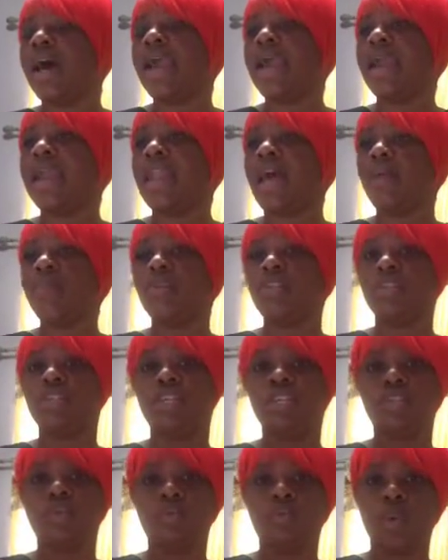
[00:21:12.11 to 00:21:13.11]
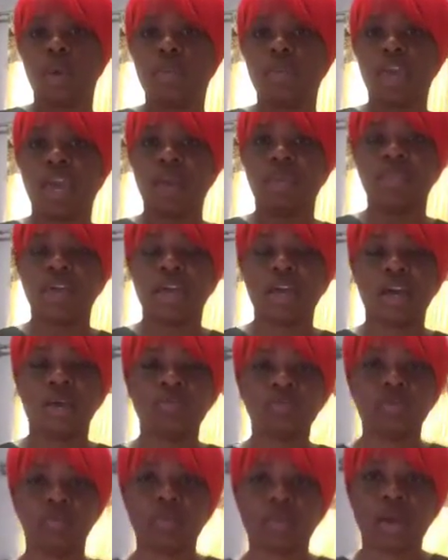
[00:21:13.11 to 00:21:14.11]
and I'm using the webcam that
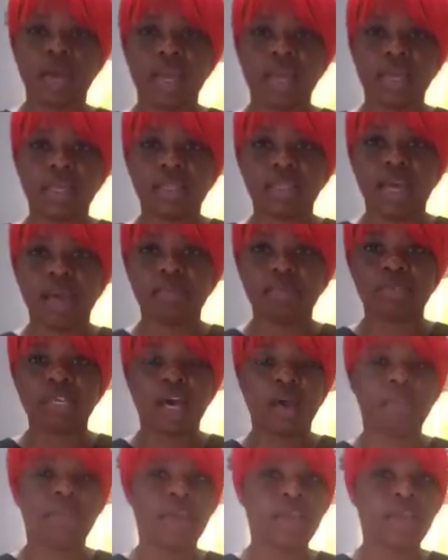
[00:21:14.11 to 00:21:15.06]
comes with my laptop.